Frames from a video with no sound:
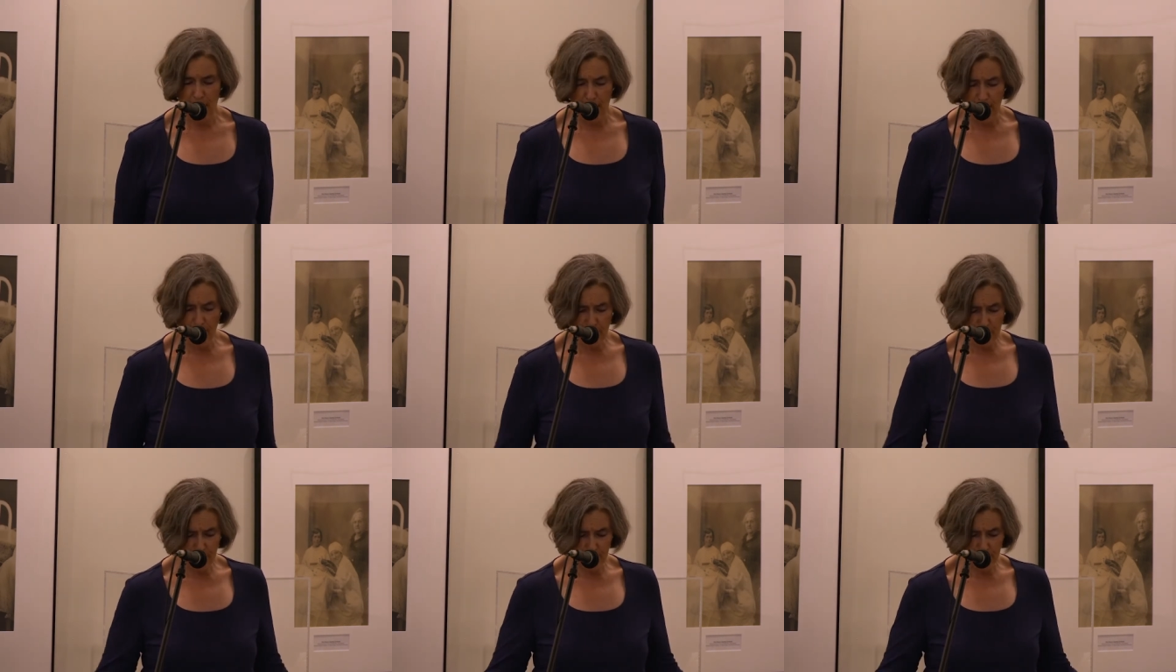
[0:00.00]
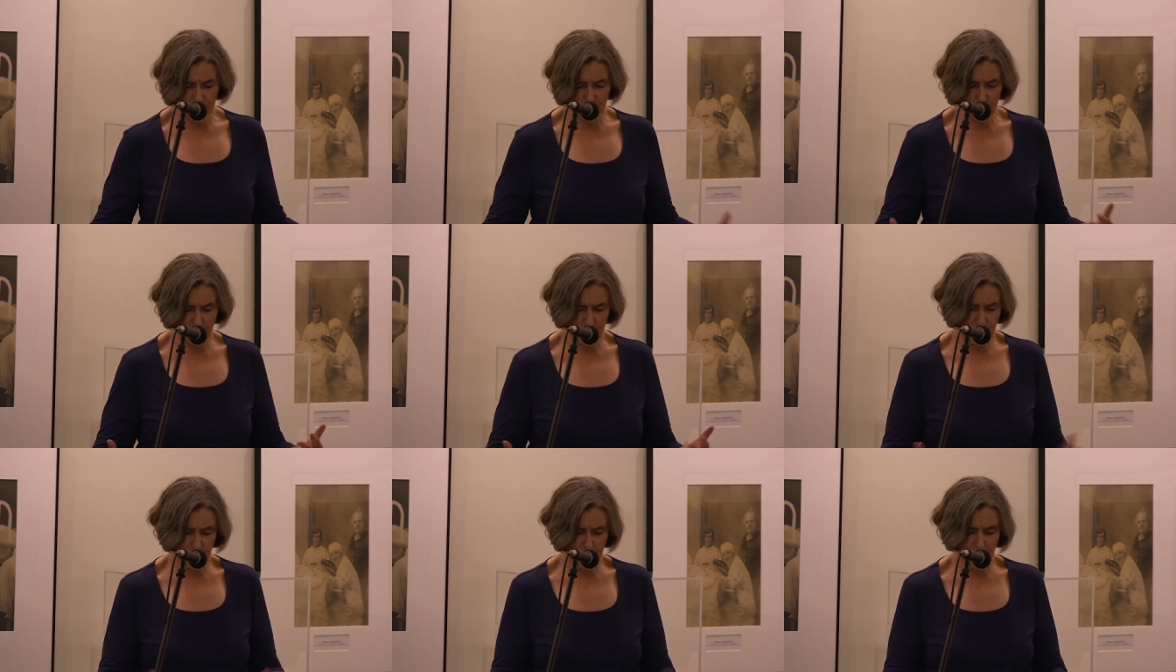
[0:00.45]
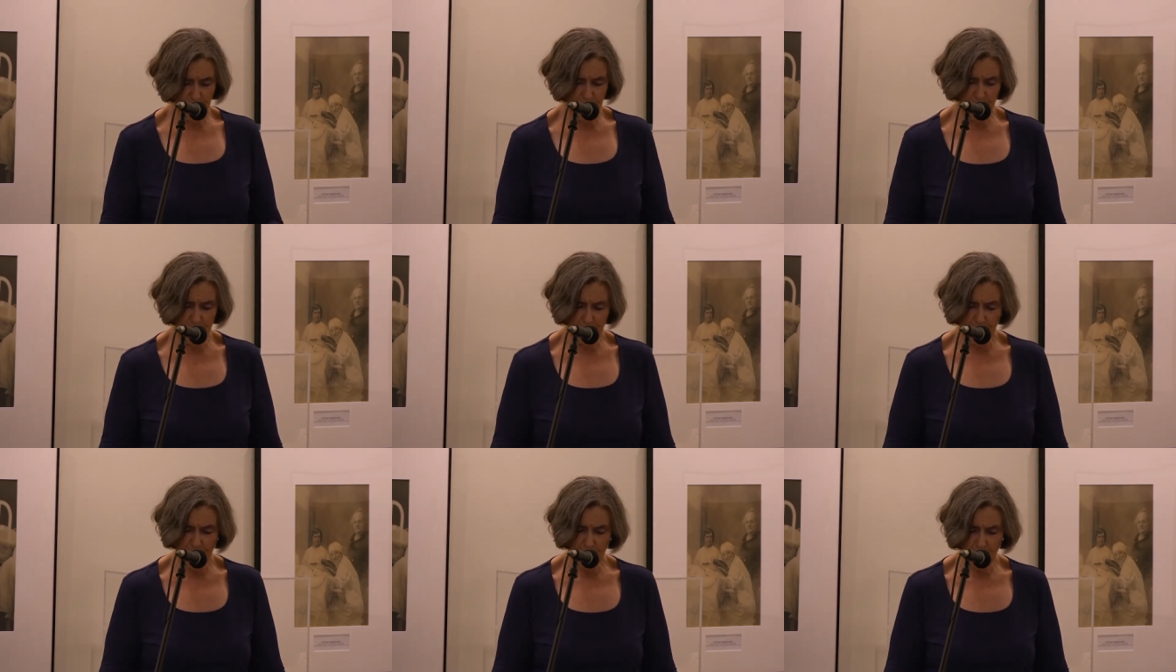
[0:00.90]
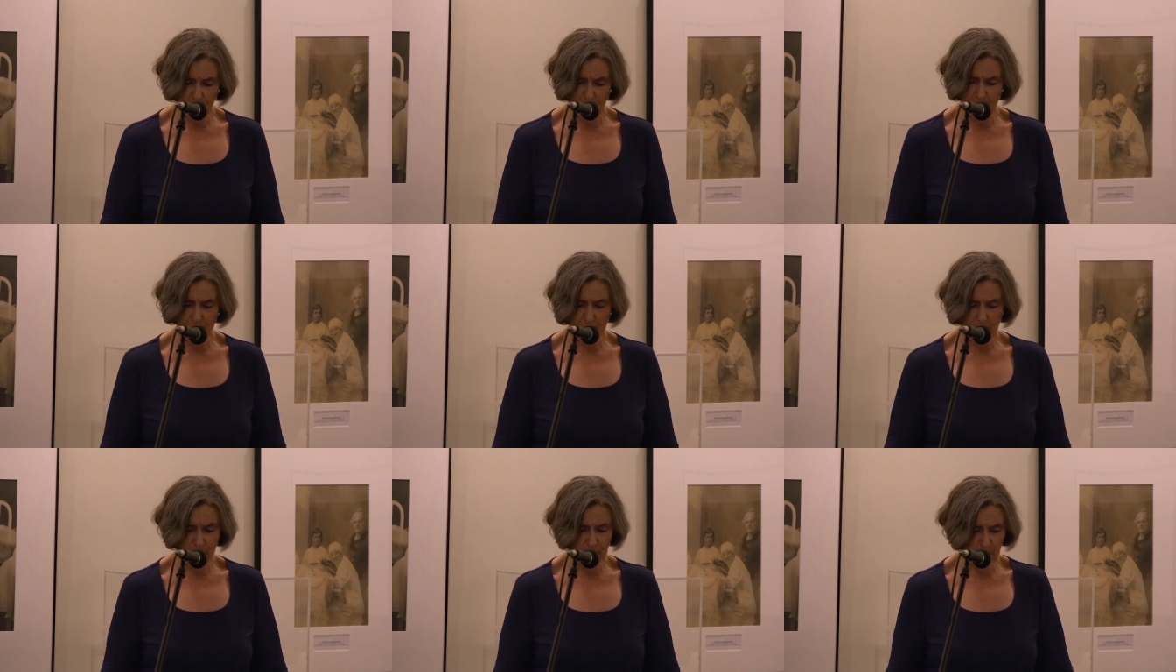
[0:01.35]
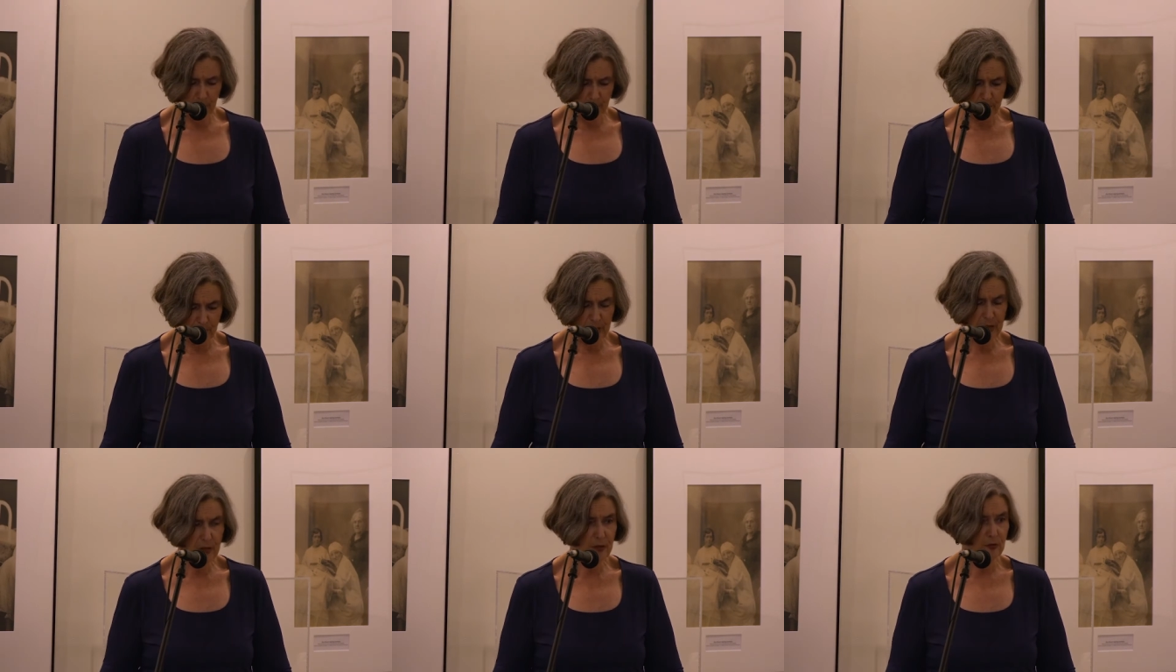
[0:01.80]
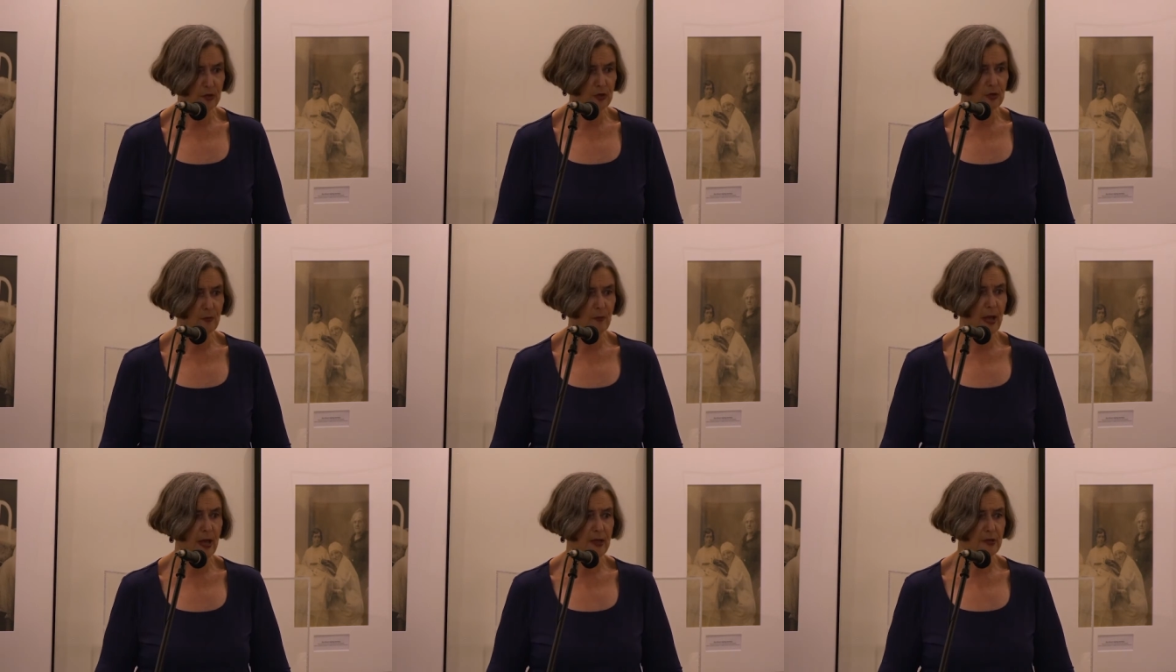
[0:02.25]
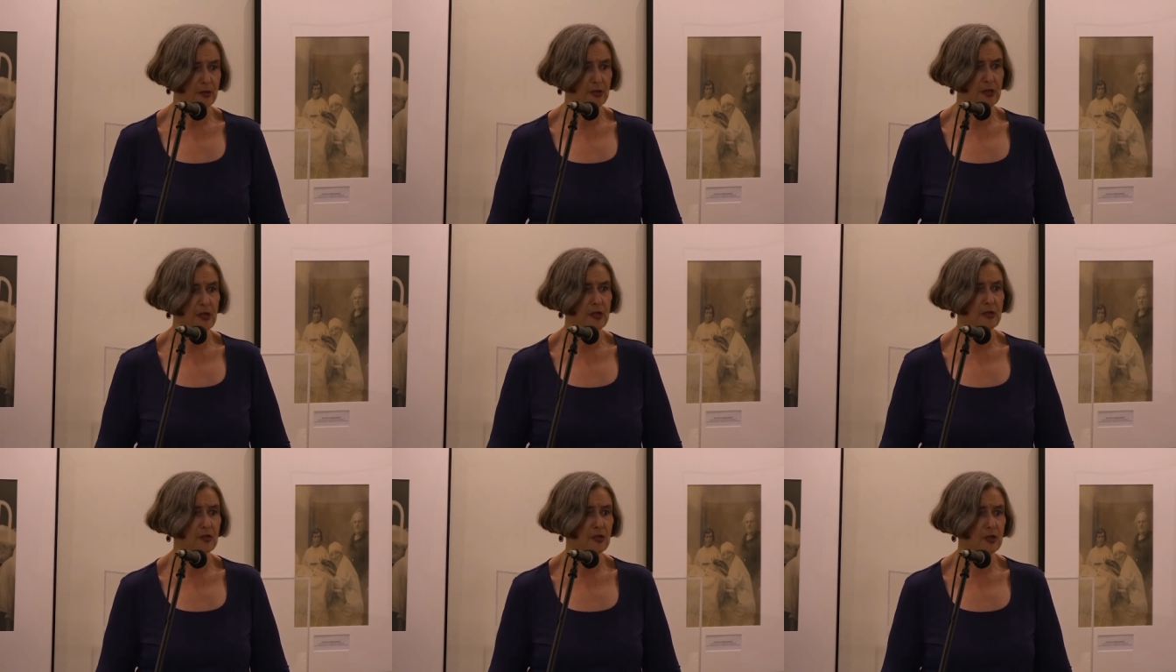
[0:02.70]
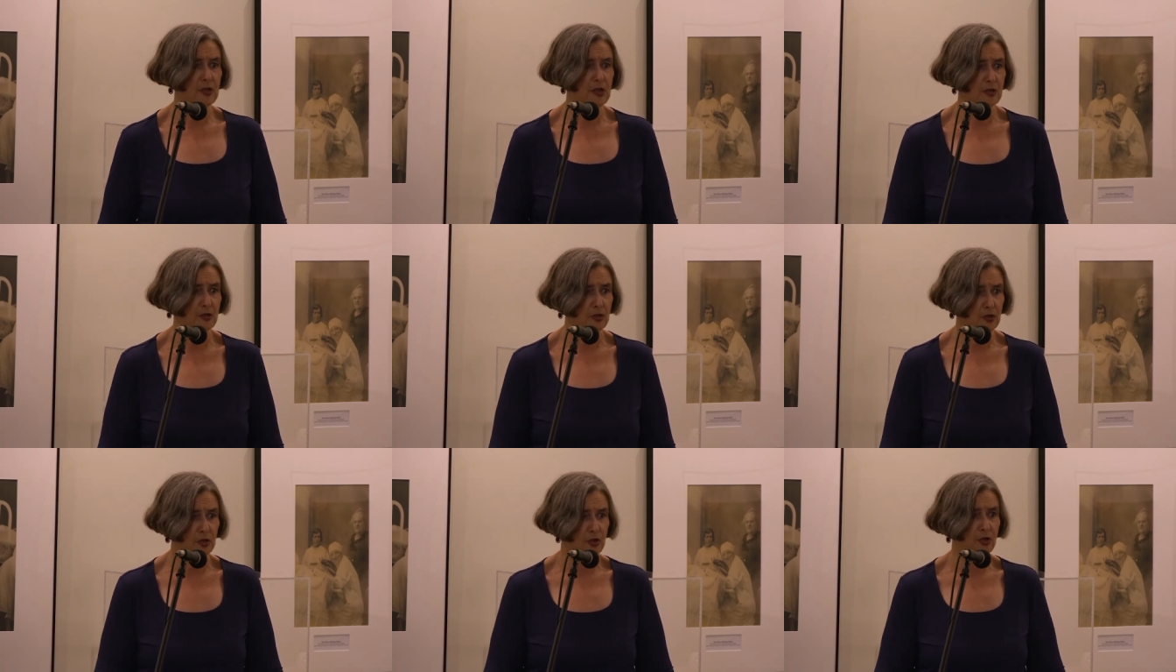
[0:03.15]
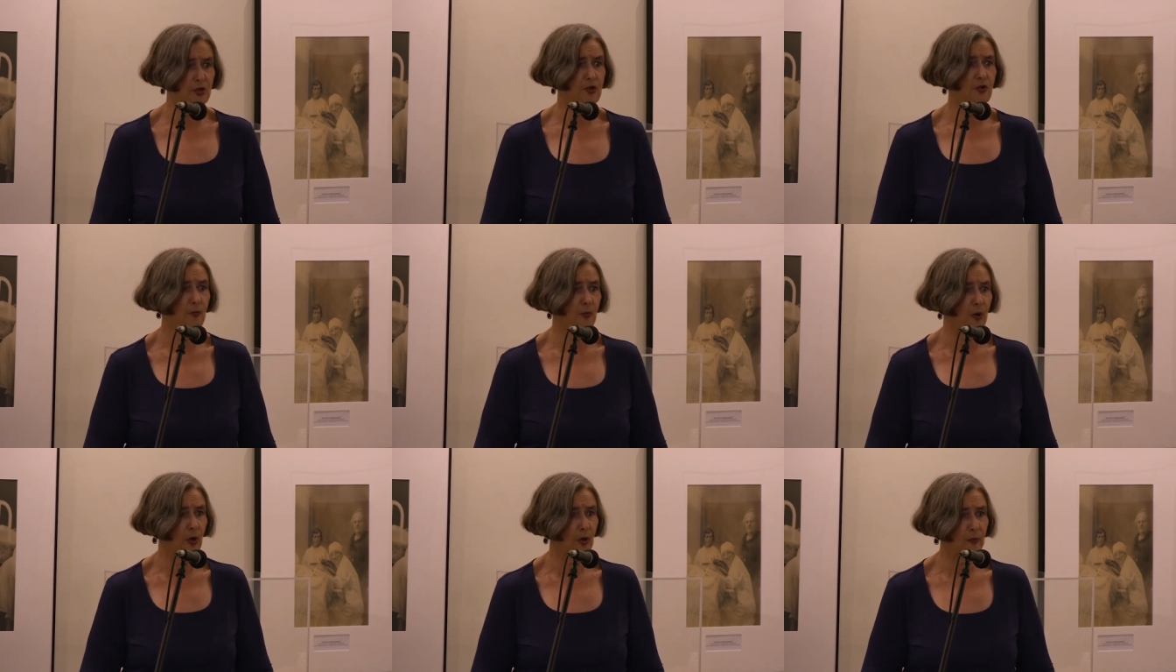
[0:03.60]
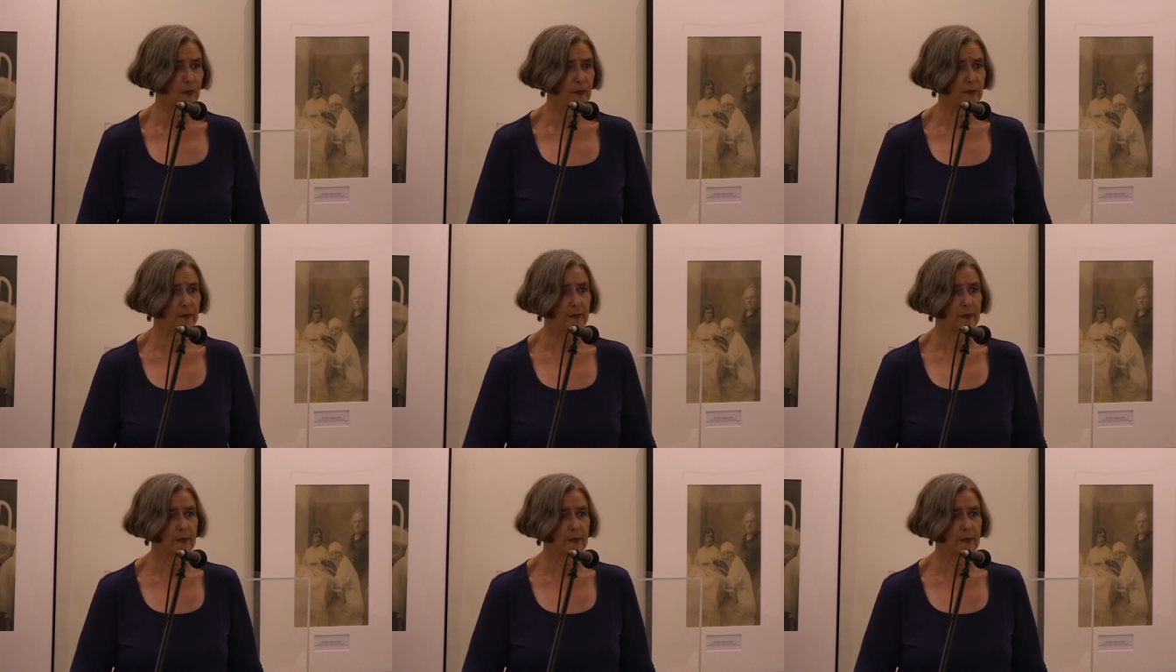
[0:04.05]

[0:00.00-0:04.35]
I think that appeals to my sick sense of humor,